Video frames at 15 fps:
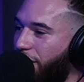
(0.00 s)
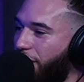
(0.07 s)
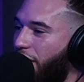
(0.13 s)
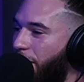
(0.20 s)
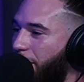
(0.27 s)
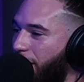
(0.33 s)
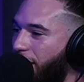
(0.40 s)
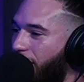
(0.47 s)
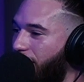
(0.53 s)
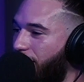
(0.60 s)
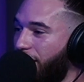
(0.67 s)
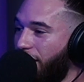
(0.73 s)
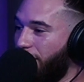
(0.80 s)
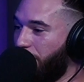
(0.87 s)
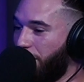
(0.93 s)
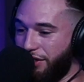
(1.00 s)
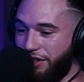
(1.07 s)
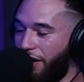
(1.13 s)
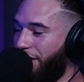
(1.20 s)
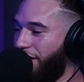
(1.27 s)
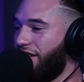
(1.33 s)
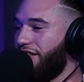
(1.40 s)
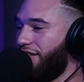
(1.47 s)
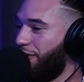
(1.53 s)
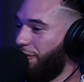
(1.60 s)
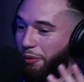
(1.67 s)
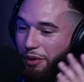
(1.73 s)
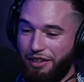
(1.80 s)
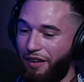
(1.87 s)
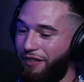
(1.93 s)
Thank you for coming on. We're definitely
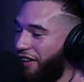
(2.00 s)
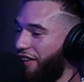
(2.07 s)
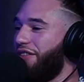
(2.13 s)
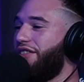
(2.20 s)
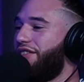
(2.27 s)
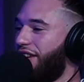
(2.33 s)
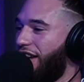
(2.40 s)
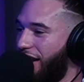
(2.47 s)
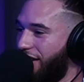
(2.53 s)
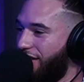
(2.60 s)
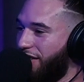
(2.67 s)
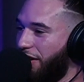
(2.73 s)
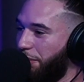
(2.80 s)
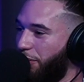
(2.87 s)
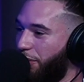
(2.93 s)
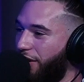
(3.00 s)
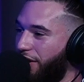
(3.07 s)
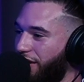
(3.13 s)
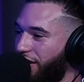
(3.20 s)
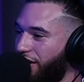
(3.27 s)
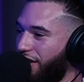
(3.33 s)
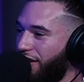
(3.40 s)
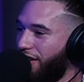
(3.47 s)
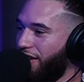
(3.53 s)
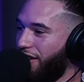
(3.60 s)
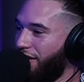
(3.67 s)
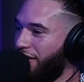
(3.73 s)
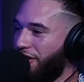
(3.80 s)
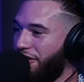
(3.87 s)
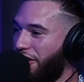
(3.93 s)
we're definitely gonna do this again at some point.
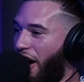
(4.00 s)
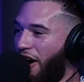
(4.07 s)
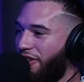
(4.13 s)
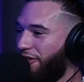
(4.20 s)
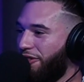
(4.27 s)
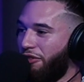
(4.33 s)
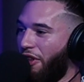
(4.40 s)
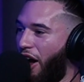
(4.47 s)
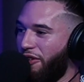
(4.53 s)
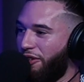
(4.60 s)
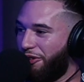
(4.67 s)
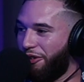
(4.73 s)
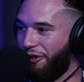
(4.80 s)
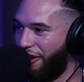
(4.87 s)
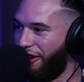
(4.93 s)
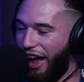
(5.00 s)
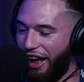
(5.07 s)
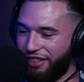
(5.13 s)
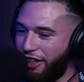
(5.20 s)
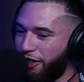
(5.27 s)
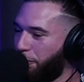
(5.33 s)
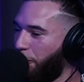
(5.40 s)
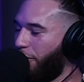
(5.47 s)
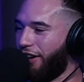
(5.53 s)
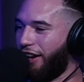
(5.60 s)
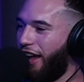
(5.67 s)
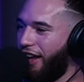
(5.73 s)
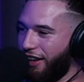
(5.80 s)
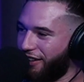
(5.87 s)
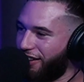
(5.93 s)
After the next no, no, no. At this
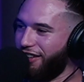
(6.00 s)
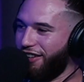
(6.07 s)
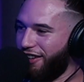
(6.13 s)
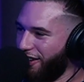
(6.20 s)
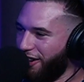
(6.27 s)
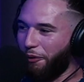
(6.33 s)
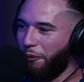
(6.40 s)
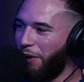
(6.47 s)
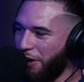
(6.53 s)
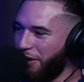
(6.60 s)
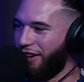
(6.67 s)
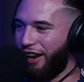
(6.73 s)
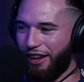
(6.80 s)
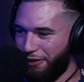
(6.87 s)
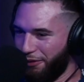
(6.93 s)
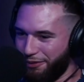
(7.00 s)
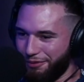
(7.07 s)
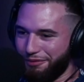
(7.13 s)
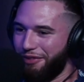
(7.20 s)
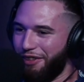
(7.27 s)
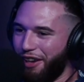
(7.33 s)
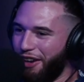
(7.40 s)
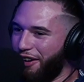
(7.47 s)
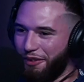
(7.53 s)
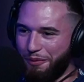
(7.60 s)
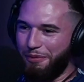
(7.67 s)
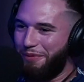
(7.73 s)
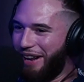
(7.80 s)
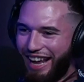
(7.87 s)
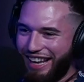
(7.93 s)
point, like we like
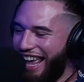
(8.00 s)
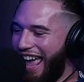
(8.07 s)
bi-weekly